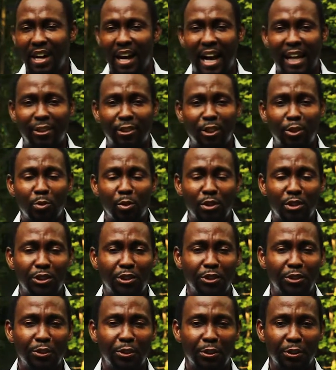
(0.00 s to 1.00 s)
I just want you
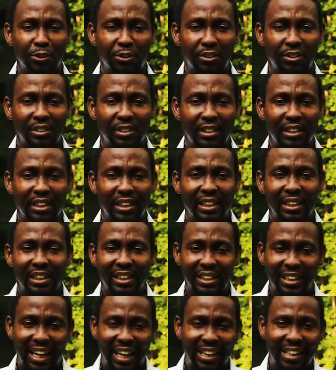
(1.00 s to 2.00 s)
to know
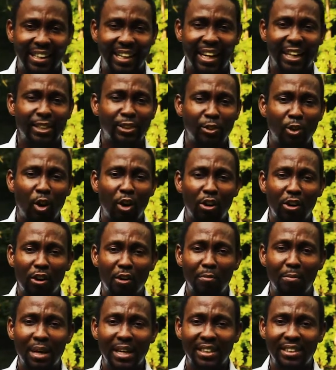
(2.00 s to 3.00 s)
that there is God
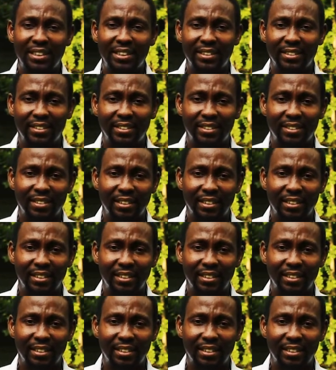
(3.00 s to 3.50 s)
Almighty.